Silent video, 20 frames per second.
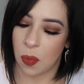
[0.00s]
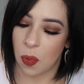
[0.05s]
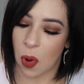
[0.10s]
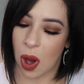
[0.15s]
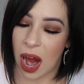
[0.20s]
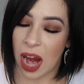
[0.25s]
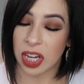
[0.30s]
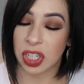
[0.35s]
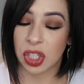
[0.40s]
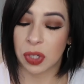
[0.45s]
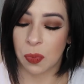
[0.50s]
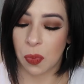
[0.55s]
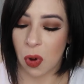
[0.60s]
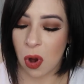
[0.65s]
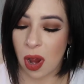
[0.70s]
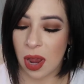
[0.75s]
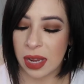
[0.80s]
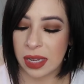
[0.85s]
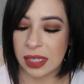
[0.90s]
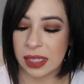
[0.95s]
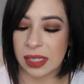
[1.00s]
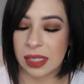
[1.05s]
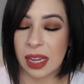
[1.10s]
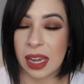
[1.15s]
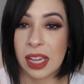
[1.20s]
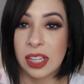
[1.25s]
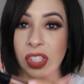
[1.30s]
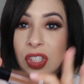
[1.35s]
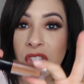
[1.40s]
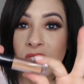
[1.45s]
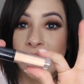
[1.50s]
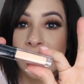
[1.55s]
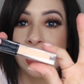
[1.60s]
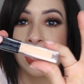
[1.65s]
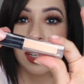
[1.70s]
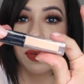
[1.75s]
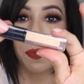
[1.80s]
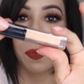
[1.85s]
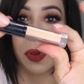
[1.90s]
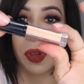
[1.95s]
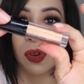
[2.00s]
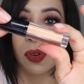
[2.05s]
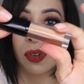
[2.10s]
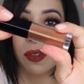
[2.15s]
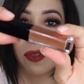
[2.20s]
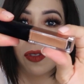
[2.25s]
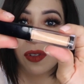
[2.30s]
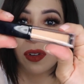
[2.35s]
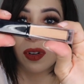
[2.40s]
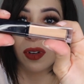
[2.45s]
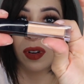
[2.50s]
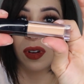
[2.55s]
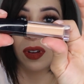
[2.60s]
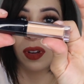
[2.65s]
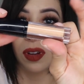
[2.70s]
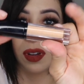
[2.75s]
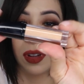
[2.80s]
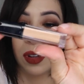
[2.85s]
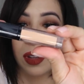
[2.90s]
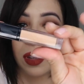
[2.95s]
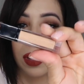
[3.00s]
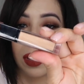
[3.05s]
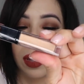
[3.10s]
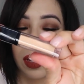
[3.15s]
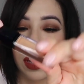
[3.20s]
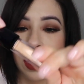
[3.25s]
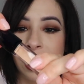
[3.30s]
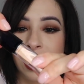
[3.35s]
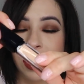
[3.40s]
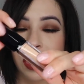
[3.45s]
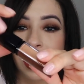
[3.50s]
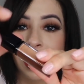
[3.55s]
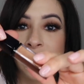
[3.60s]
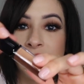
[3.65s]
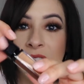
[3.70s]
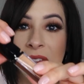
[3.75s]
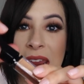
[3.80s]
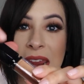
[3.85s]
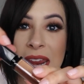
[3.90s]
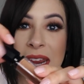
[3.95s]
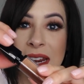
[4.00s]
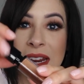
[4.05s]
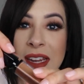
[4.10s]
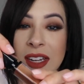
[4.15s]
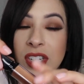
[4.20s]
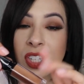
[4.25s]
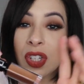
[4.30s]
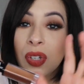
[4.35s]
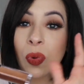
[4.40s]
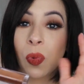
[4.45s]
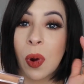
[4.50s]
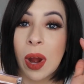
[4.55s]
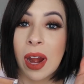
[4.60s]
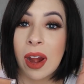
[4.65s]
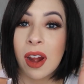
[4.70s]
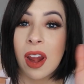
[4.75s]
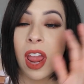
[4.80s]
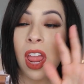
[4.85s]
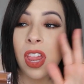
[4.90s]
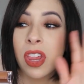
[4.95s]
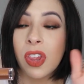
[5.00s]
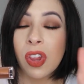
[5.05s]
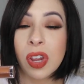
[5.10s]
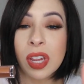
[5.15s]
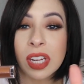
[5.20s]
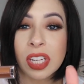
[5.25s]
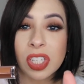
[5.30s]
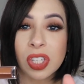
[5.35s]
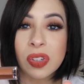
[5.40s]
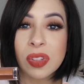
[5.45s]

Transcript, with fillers: Brash Bronze. It's just a beautiful shade to wear. You can